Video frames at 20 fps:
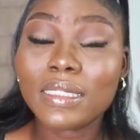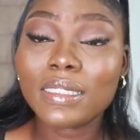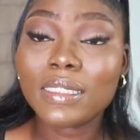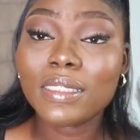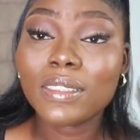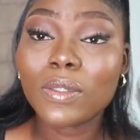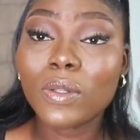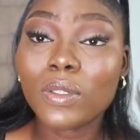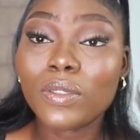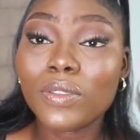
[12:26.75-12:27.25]
is
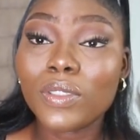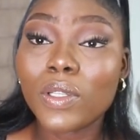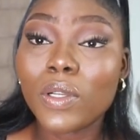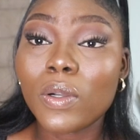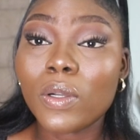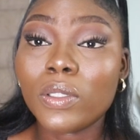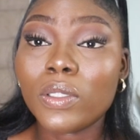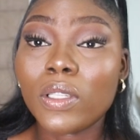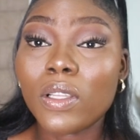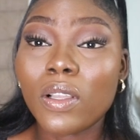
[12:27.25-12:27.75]
this country
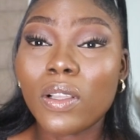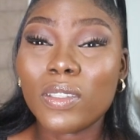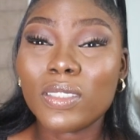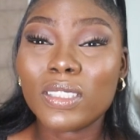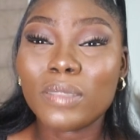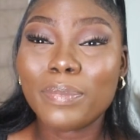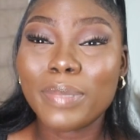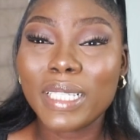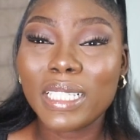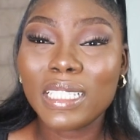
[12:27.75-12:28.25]
called
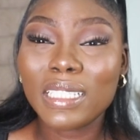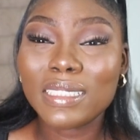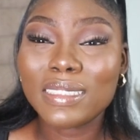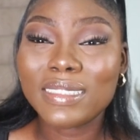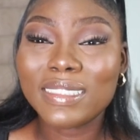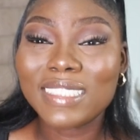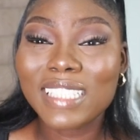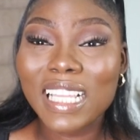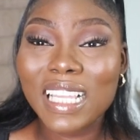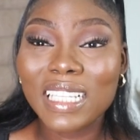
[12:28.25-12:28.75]

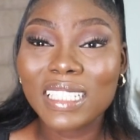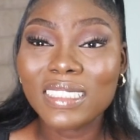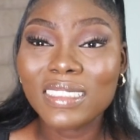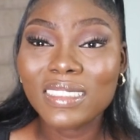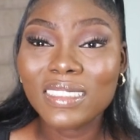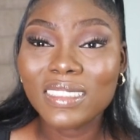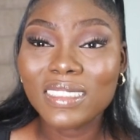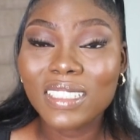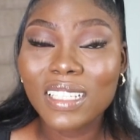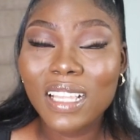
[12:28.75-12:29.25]

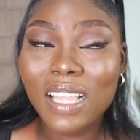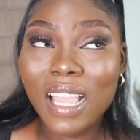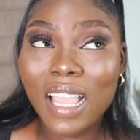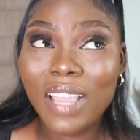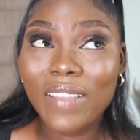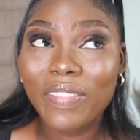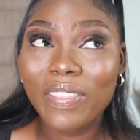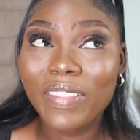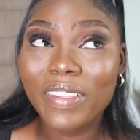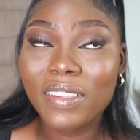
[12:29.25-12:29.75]
Uzbekistan.
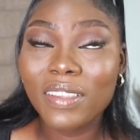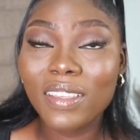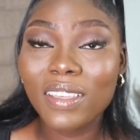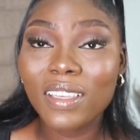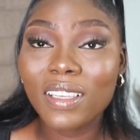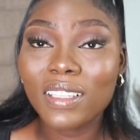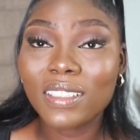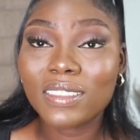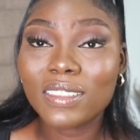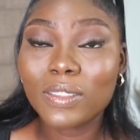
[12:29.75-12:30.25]
I
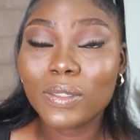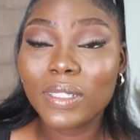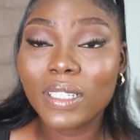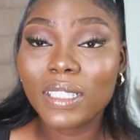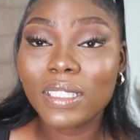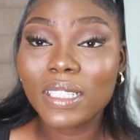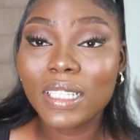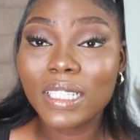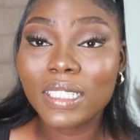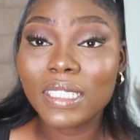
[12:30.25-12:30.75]
think it's
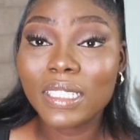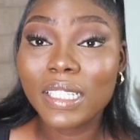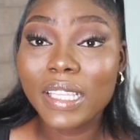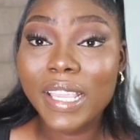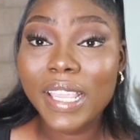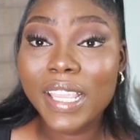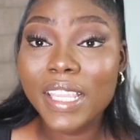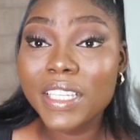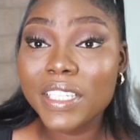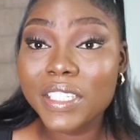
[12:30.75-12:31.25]
located in
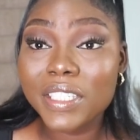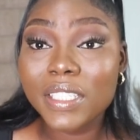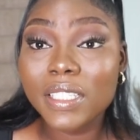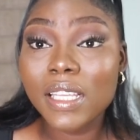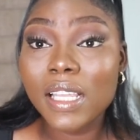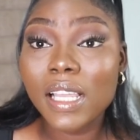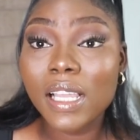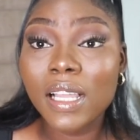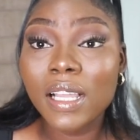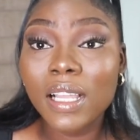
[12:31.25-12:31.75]

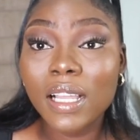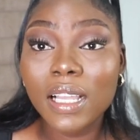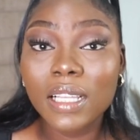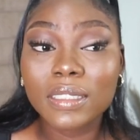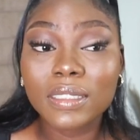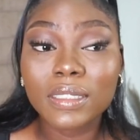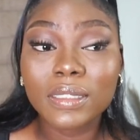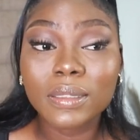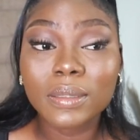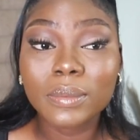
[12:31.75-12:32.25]
Asia
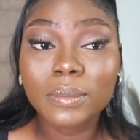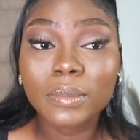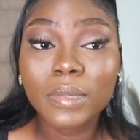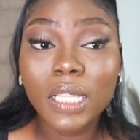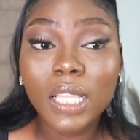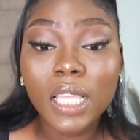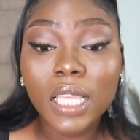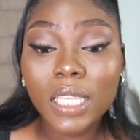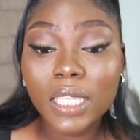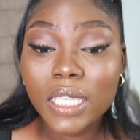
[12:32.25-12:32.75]
and um,
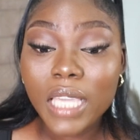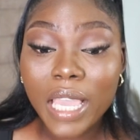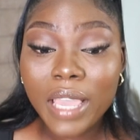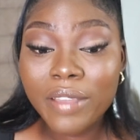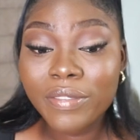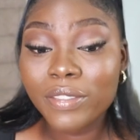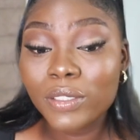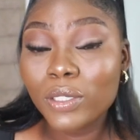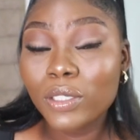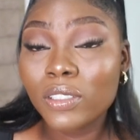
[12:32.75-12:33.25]

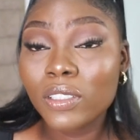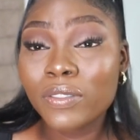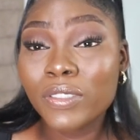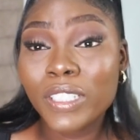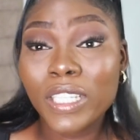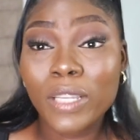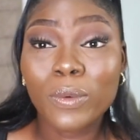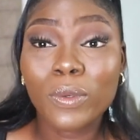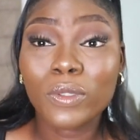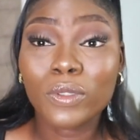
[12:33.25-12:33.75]
yeah, for those of
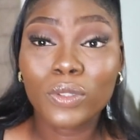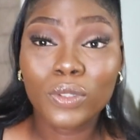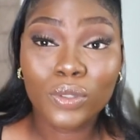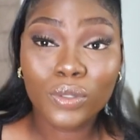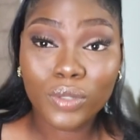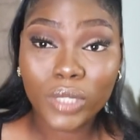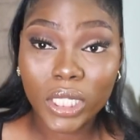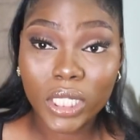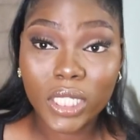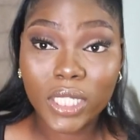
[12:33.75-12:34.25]
you that want to
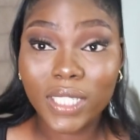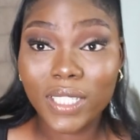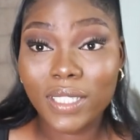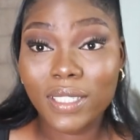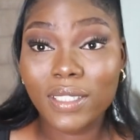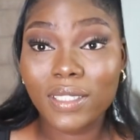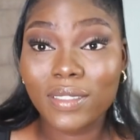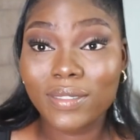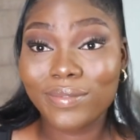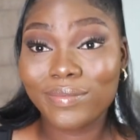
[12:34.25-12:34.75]
stretch leg
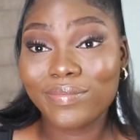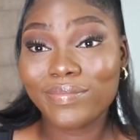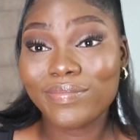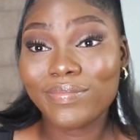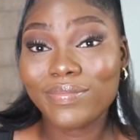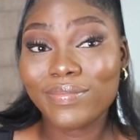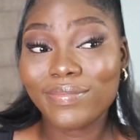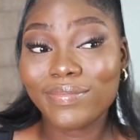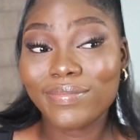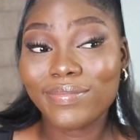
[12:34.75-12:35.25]

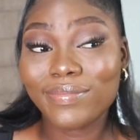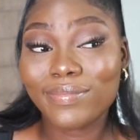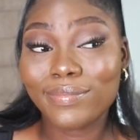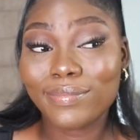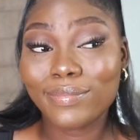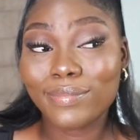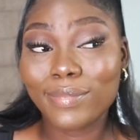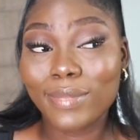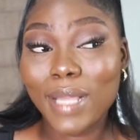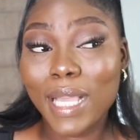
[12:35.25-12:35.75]

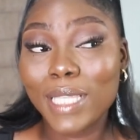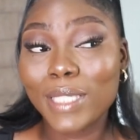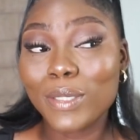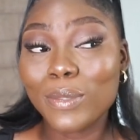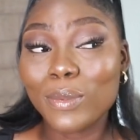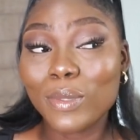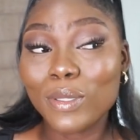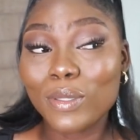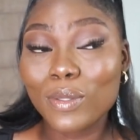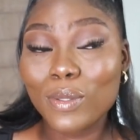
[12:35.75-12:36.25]
and
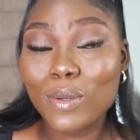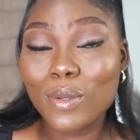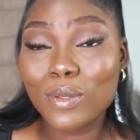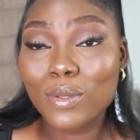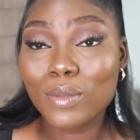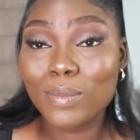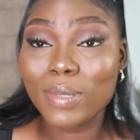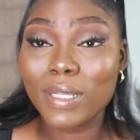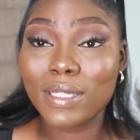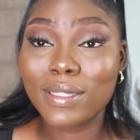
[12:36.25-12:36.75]
you want to go
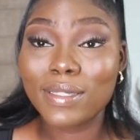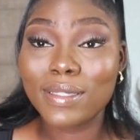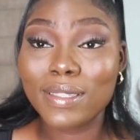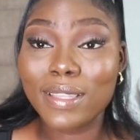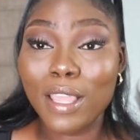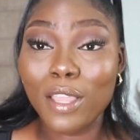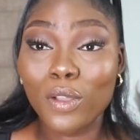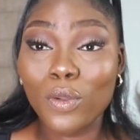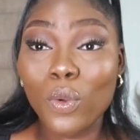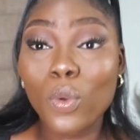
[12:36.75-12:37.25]
to places
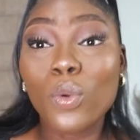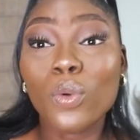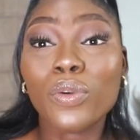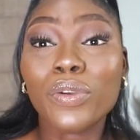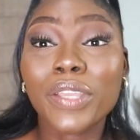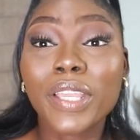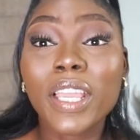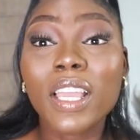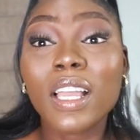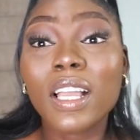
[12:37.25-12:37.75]
like
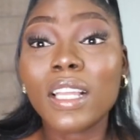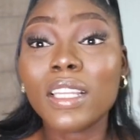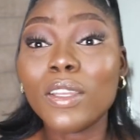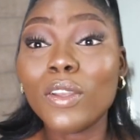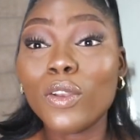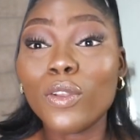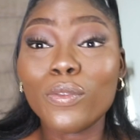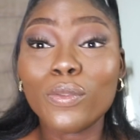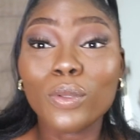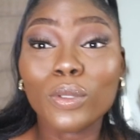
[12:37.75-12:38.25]
Korea and
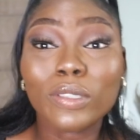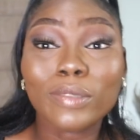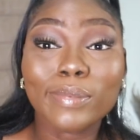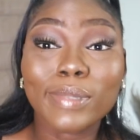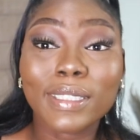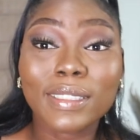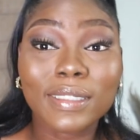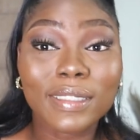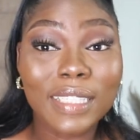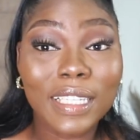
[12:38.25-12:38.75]
all of those
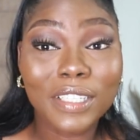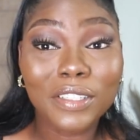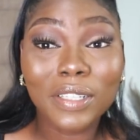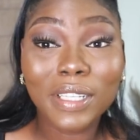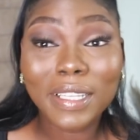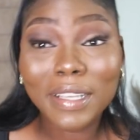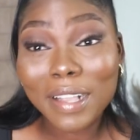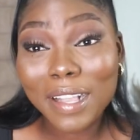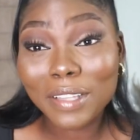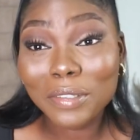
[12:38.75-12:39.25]
places and your
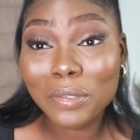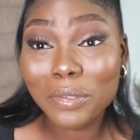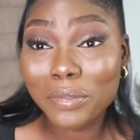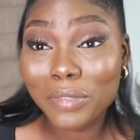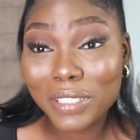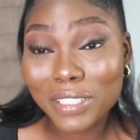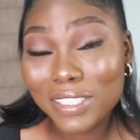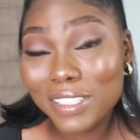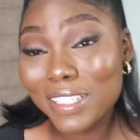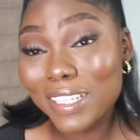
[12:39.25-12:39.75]
leg cannot
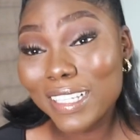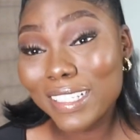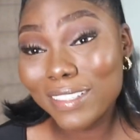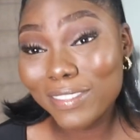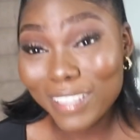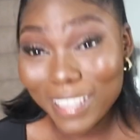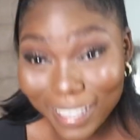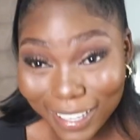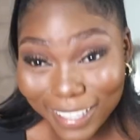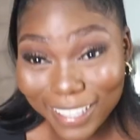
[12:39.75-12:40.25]
reach there,
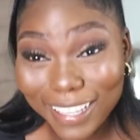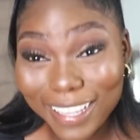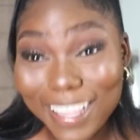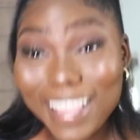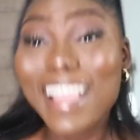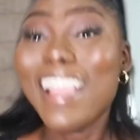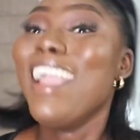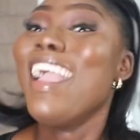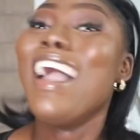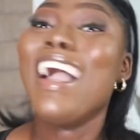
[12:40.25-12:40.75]
your
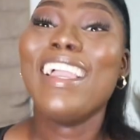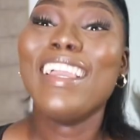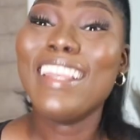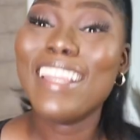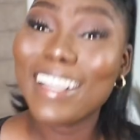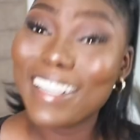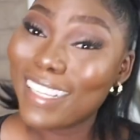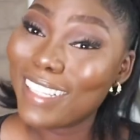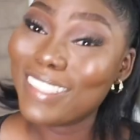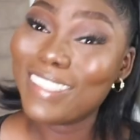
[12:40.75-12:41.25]

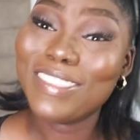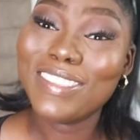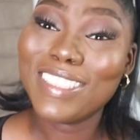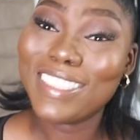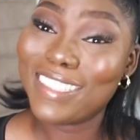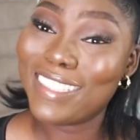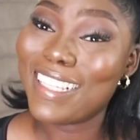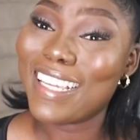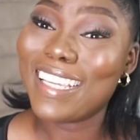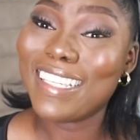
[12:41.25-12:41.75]
leg cannot
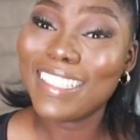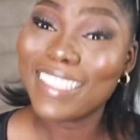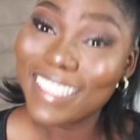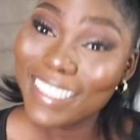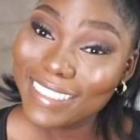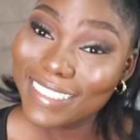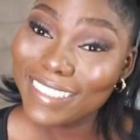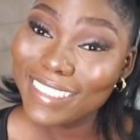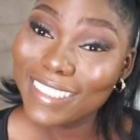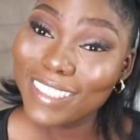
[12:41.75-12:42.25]
reach there
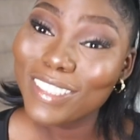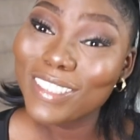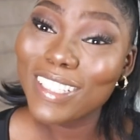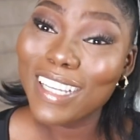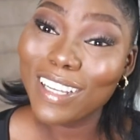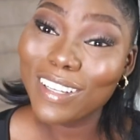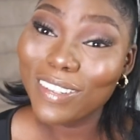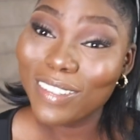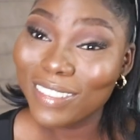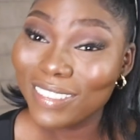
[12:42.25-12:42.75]
yet, you
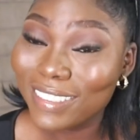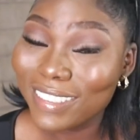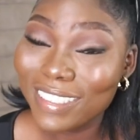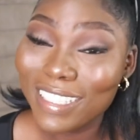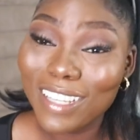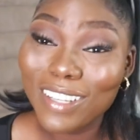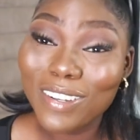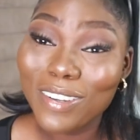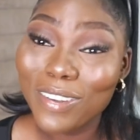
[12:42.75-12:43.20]
can consider